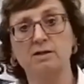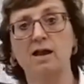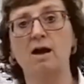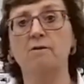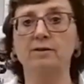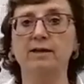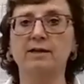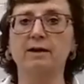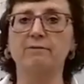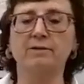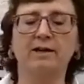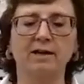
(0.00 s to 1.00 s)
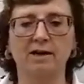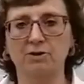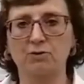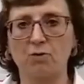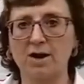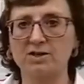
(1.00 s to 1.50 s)
Lovely, lovely
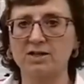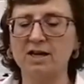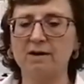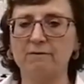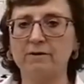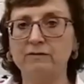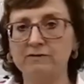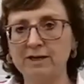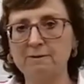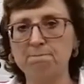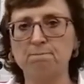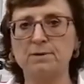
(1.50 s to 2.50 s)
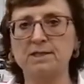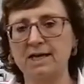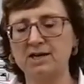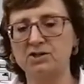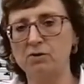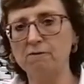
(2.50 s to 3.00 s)
glide thread.
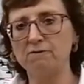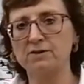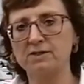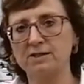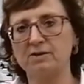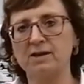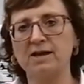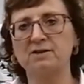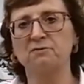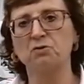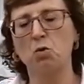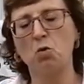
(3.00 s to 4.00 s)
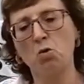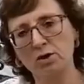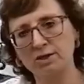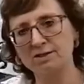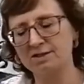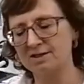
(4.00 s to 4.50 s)
15% off until the end of
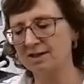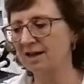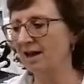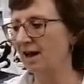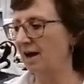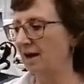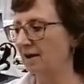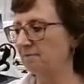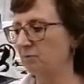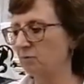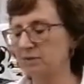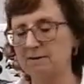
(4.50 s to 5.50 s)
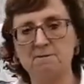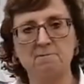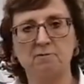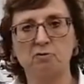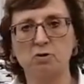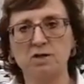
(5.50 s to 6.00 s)
August. Some
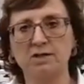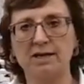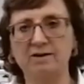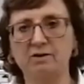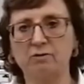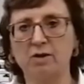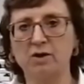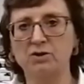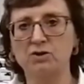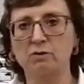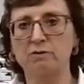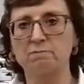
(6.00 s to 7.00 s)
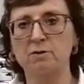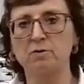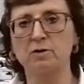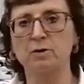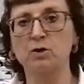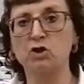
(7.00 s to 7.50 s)
people have already taken advantage of it
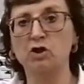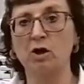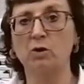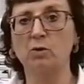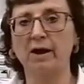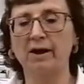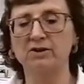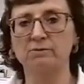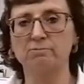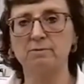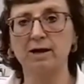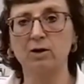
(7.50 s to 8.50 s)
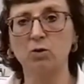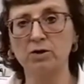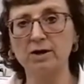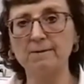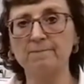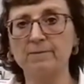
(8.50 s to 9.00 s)
both at the show and on mail
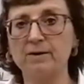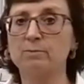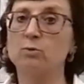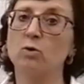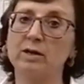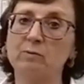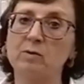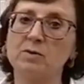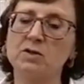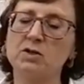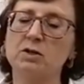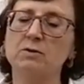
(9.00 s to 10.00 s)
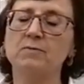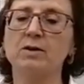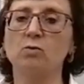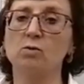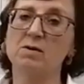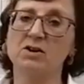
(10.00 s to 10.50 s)
order. Pauline, we miss you.
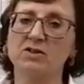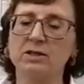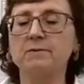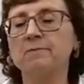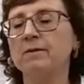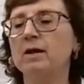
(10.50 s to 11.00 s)
Well, Mark does.